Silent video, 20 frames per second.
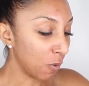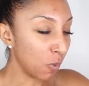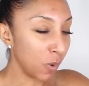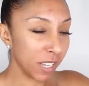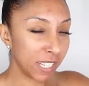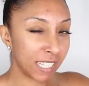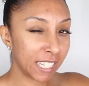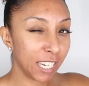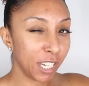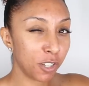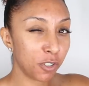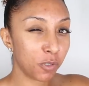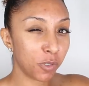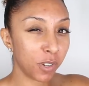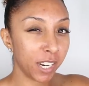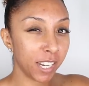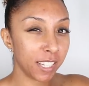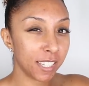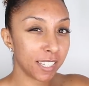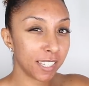whiskey
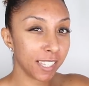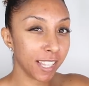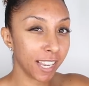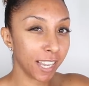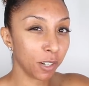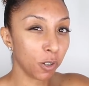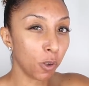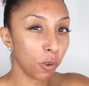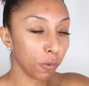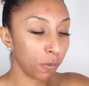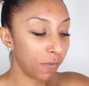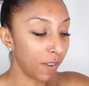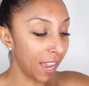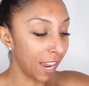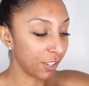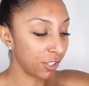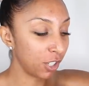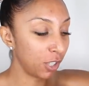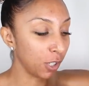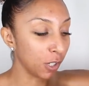drinks, like an
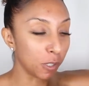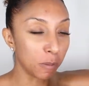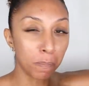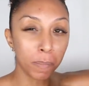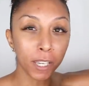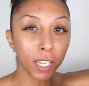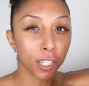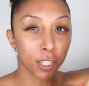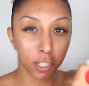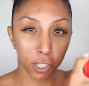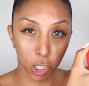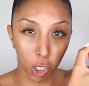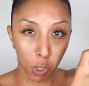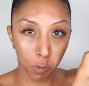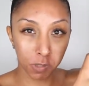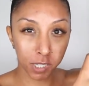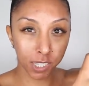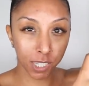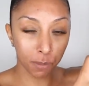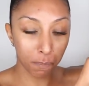old-fashioned, those big
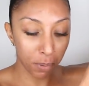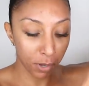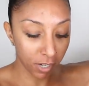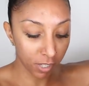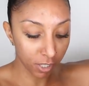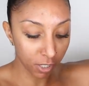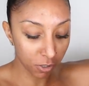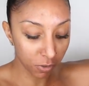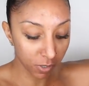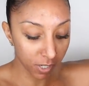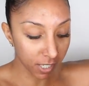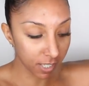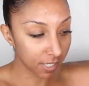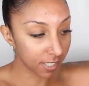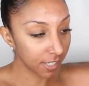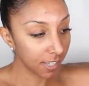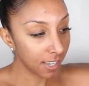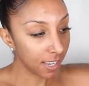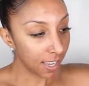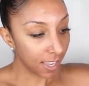cubes that they put in the
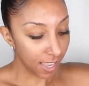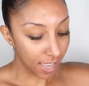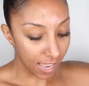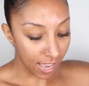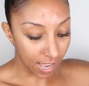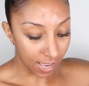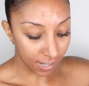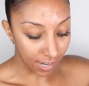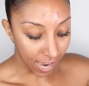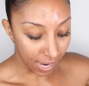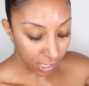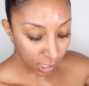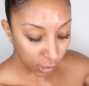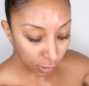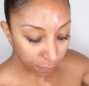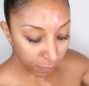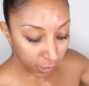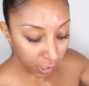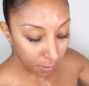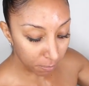drinks. And I
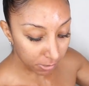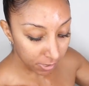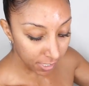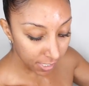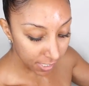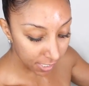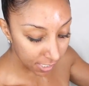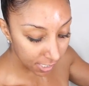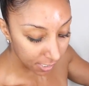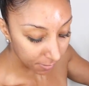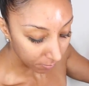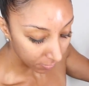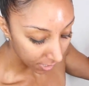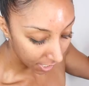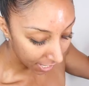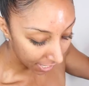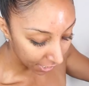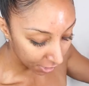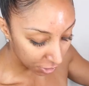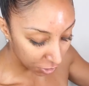just fill up this
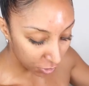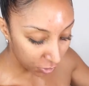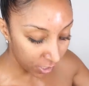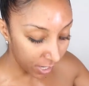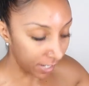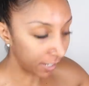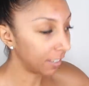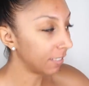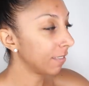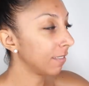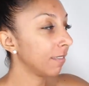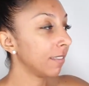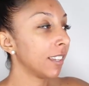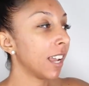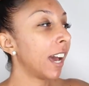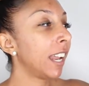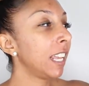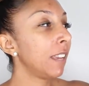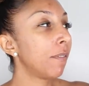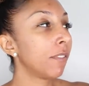ice tray,
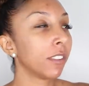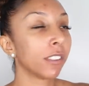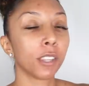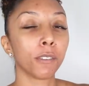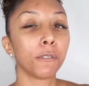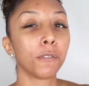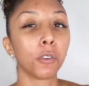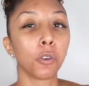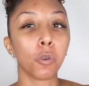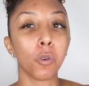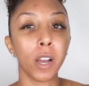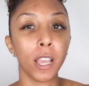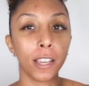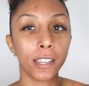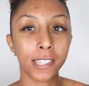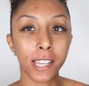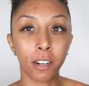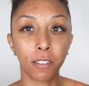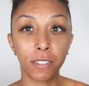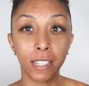not even the full way
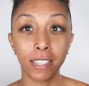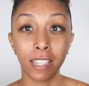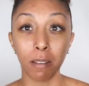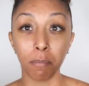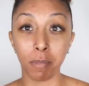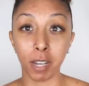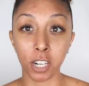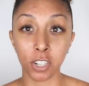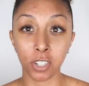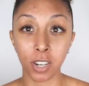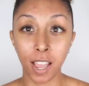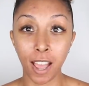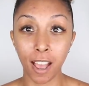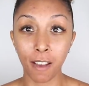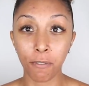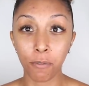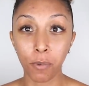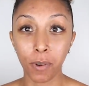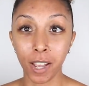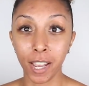because I don't need that much,
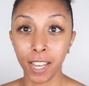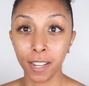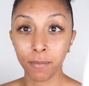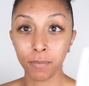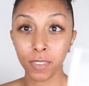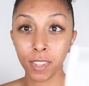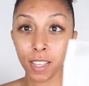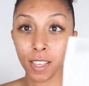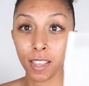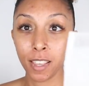halfway.